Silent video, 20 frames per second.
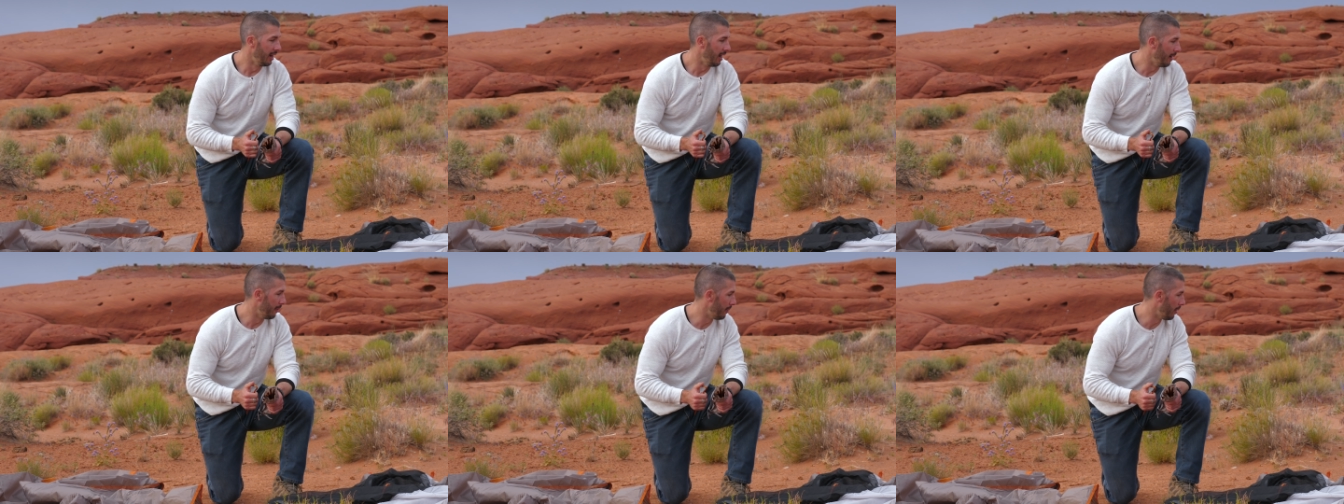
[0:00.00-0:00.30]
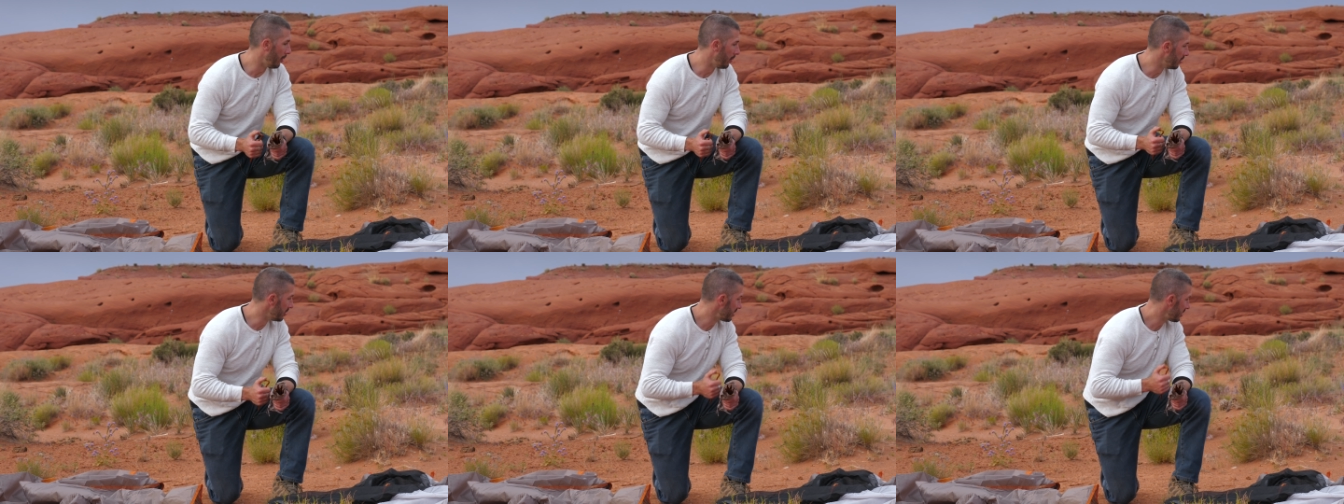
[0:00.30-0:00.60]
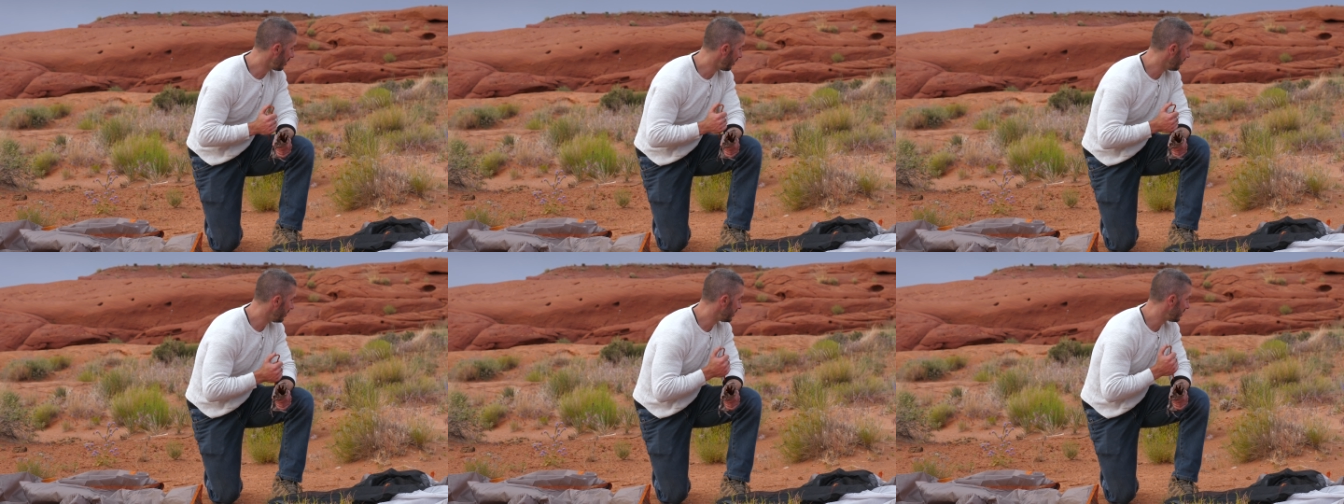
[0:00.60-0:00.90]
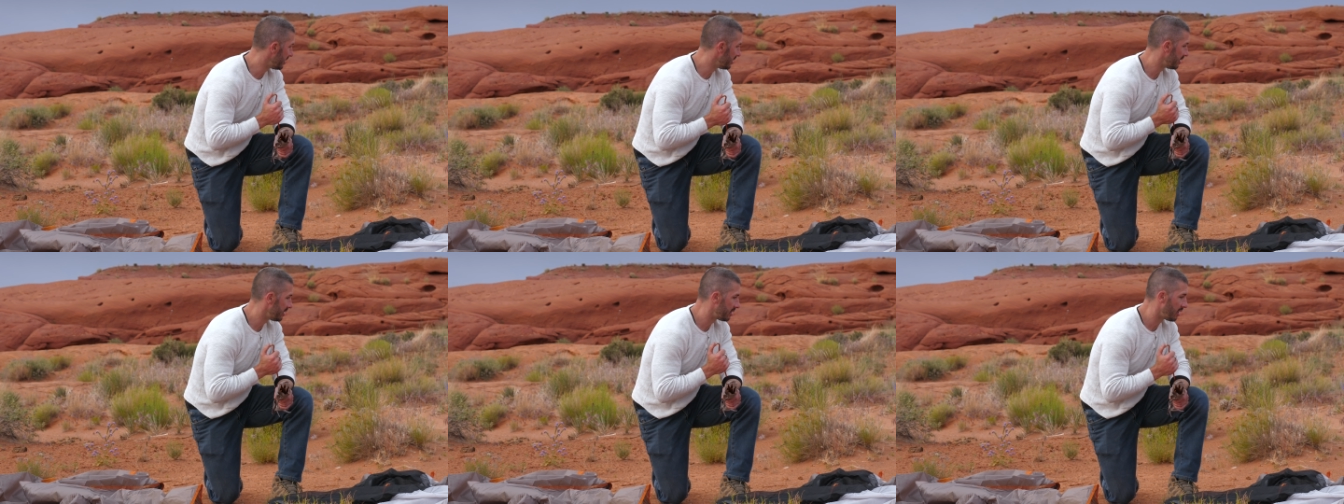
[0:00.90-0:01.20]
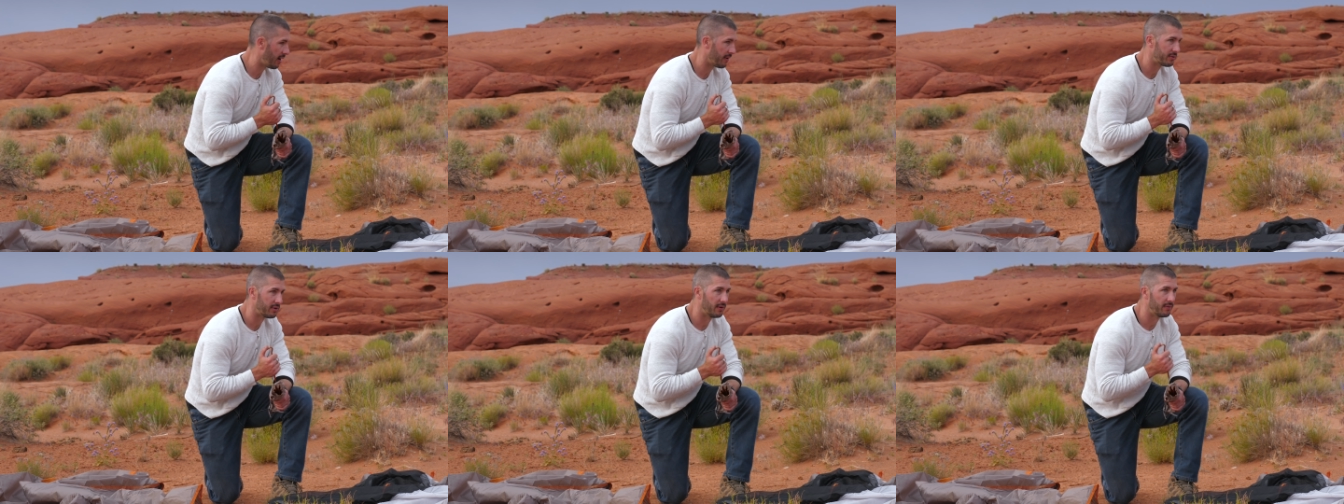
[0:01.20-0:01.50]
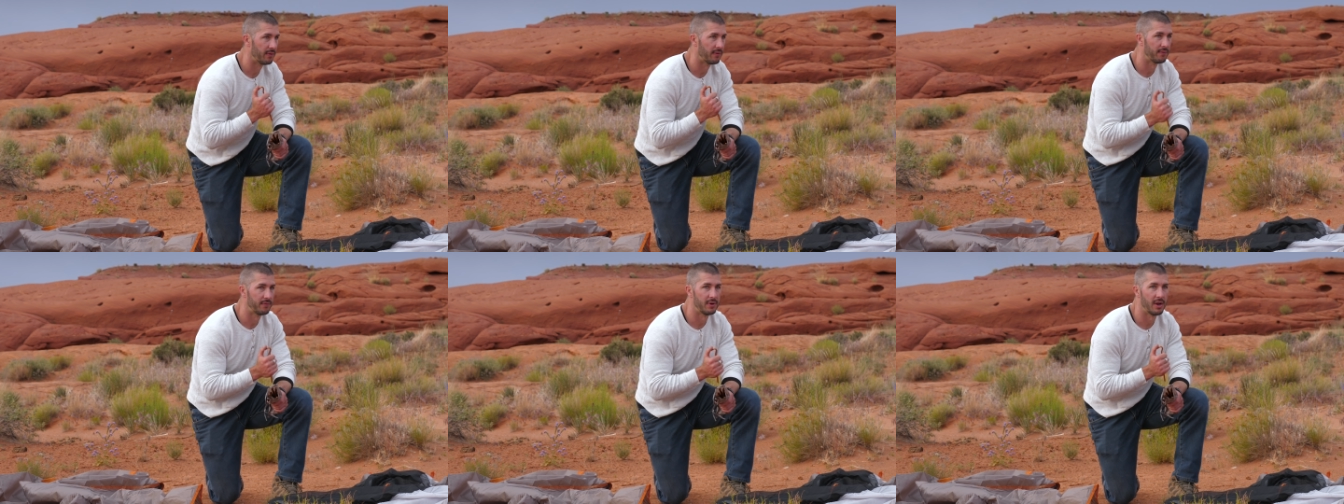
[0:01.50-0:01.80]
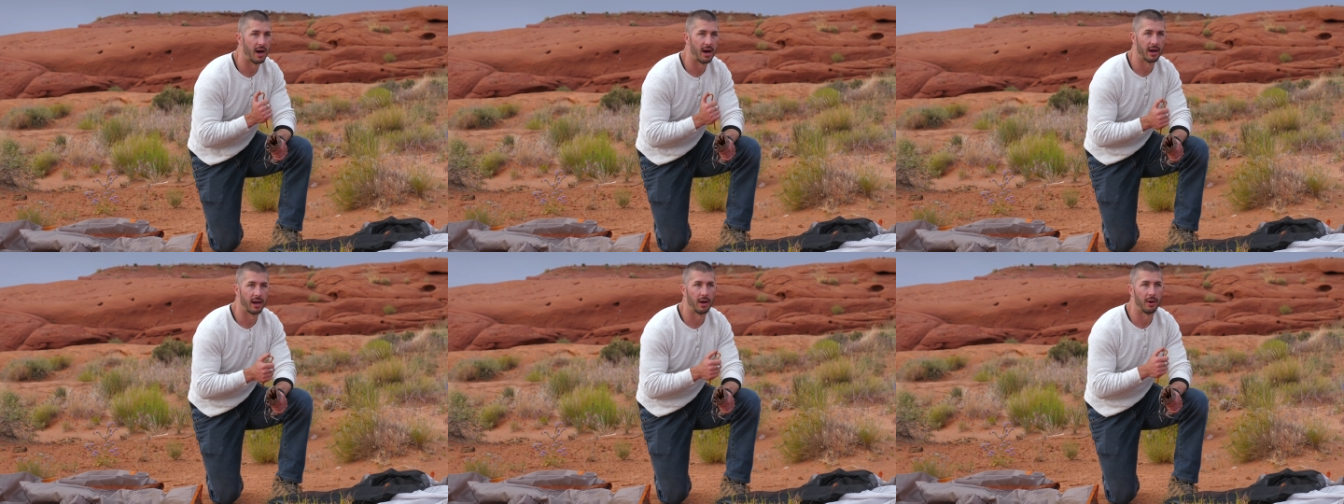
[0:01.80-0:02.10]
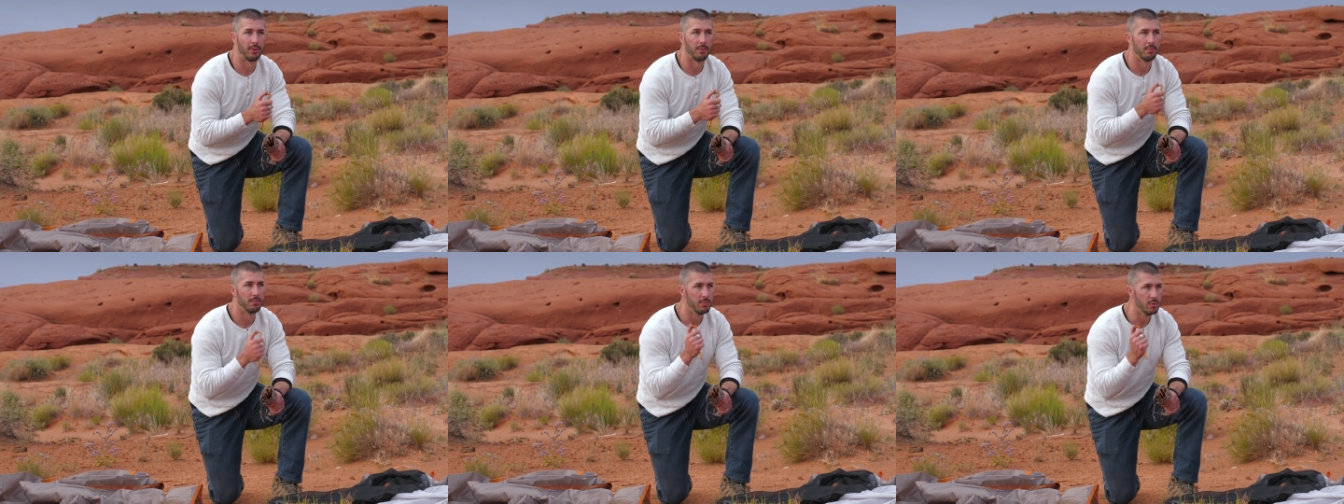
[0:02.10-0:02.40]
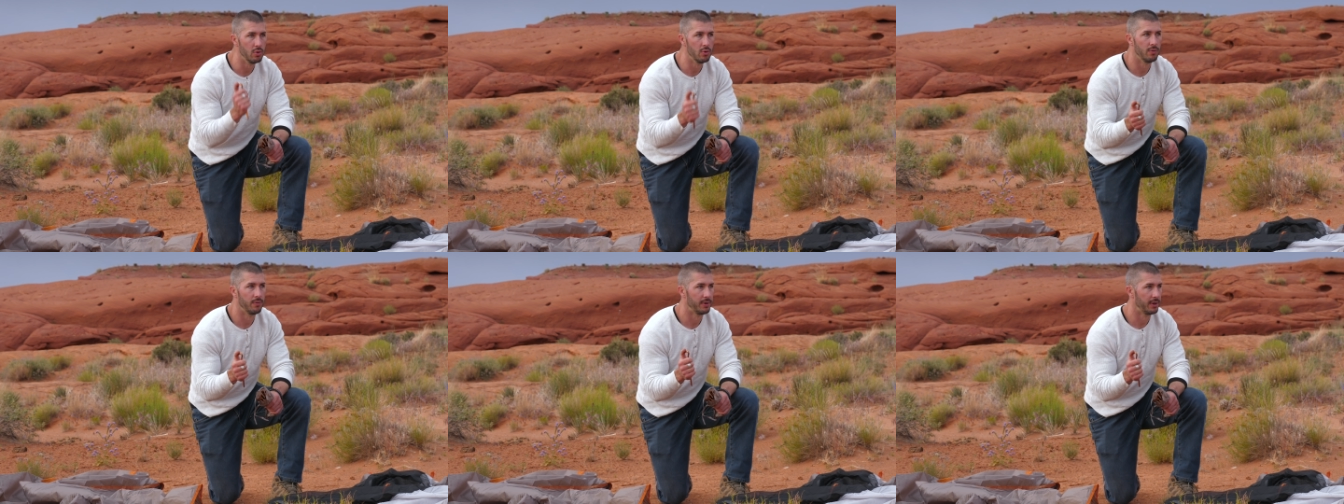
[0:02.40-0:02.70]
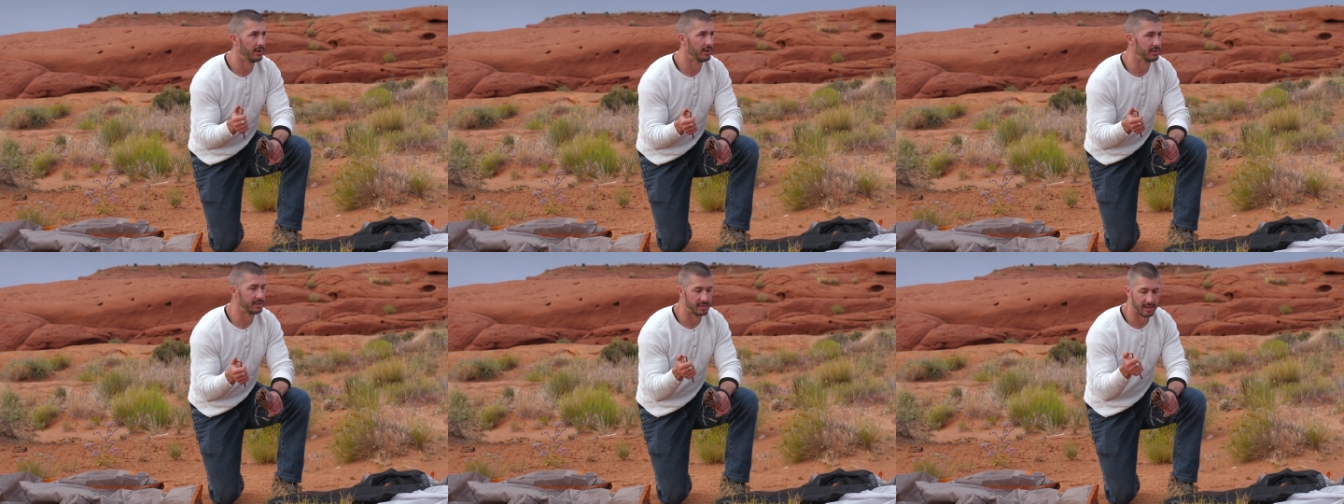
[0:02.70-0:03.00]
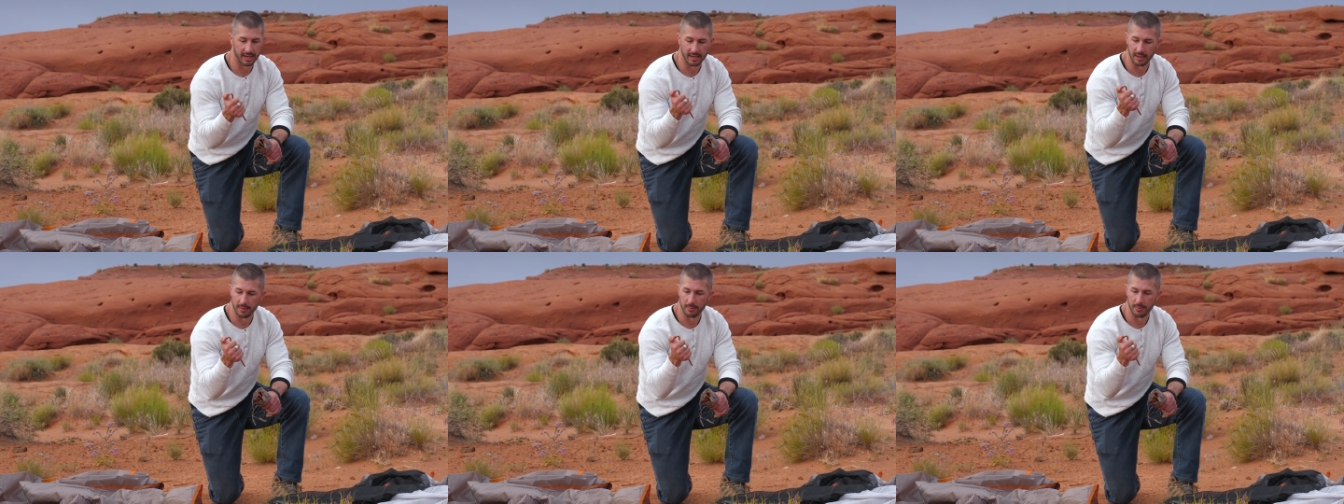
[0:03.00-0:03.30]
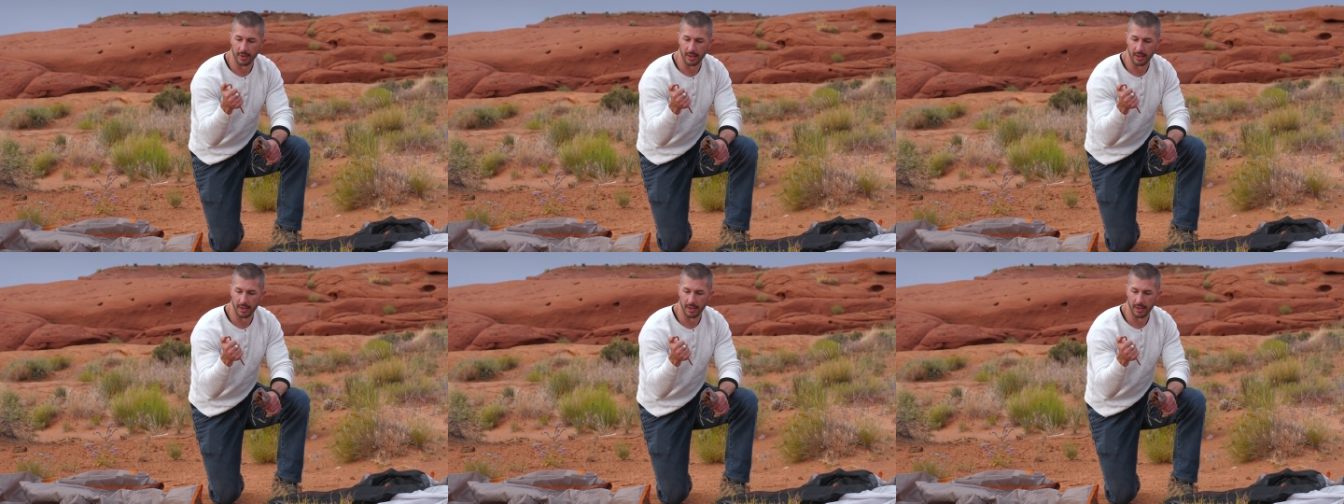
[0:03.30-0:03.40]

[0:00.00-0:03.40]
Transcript: I'm almost certain this is soft enough. If not, I'll move here in a second.